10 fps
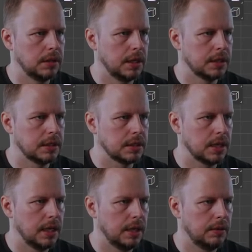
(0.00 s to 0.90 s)
S to
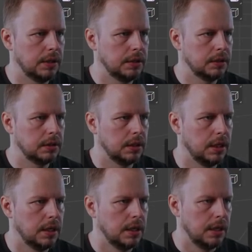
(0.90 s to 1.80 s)
scale that one.
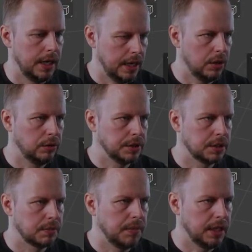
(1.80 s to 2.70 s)
And I
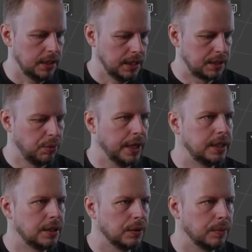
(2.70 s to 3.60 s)
always make these way
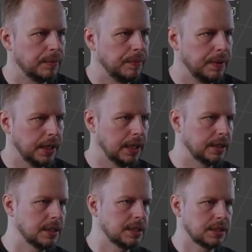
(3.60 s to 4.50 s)
too big like
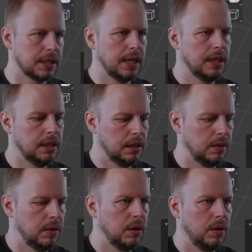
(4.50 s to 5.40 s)
this. Scale
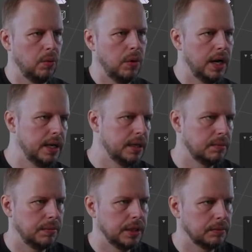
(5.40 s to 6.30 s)
Y,
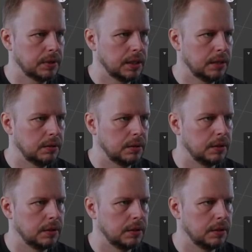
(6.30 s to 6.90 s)
bring it down.